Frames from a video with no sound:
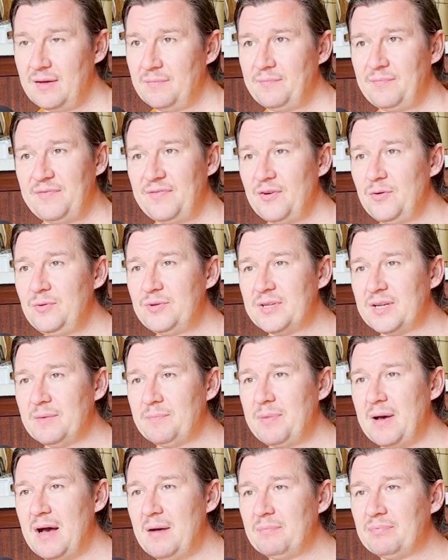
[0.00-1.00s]
food to the
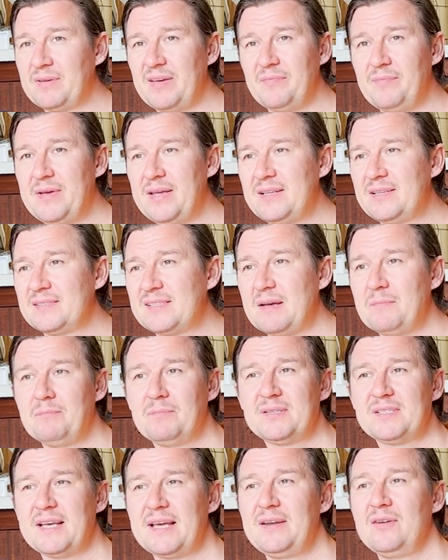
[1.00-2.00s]
pub, give me
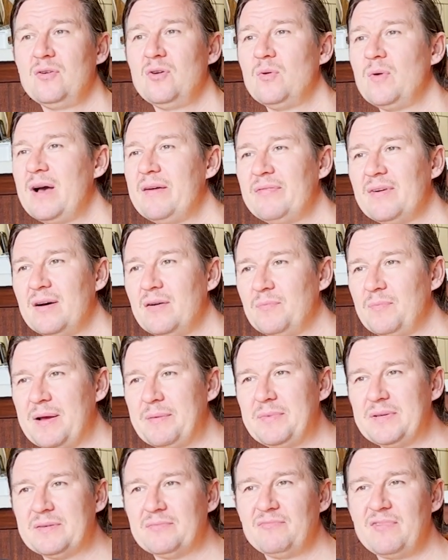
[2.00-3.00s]
10% or whatever. I'll pay
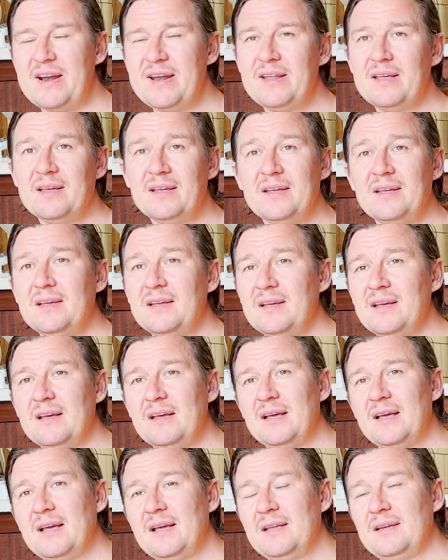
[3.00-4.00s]
me some rent,
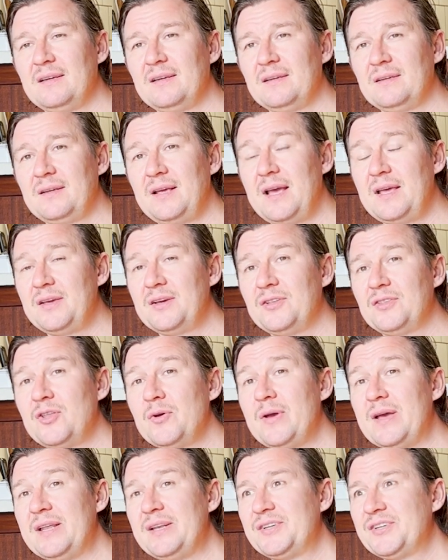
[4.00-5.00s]
and yeah, you can do
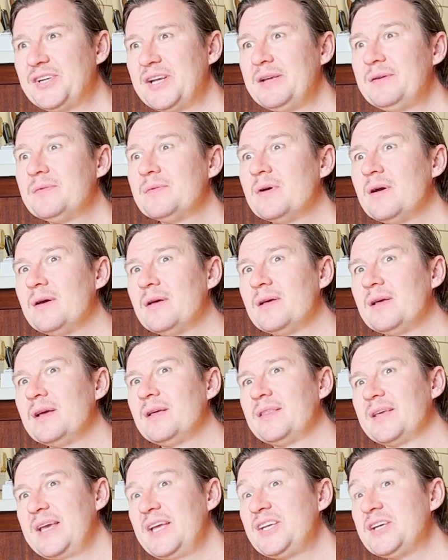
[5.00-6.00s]
it. And
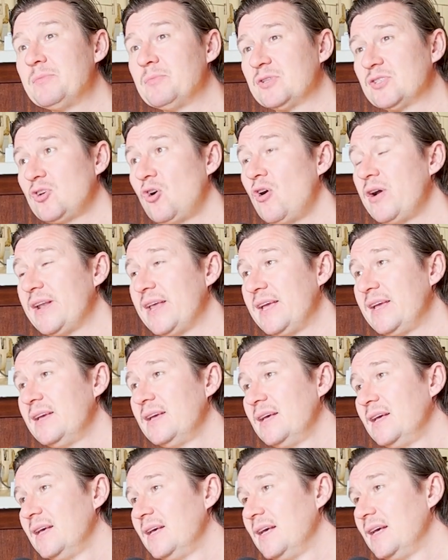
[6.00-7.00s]
the kitchen was tiny,
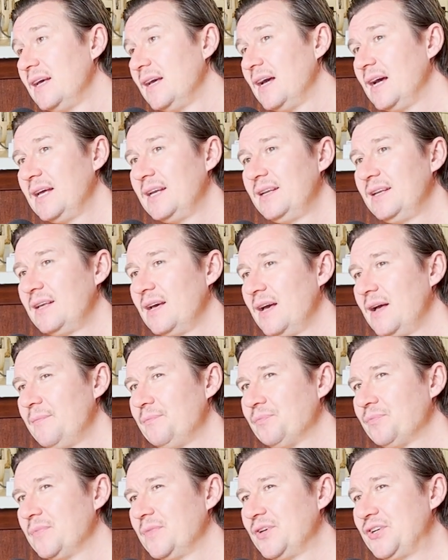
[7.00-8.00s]
and
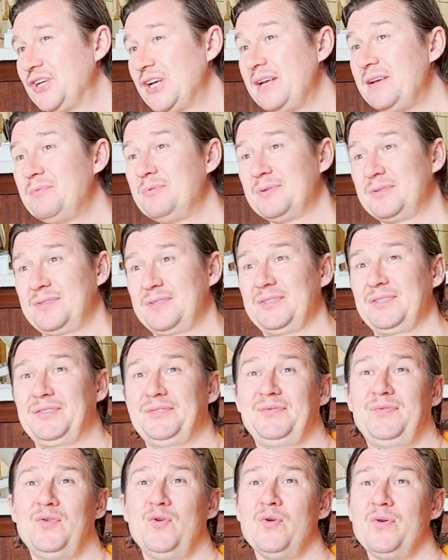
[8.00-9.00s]
she
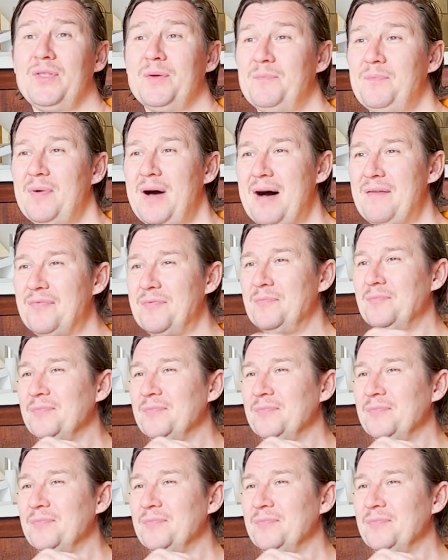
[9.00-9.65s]
thought the oven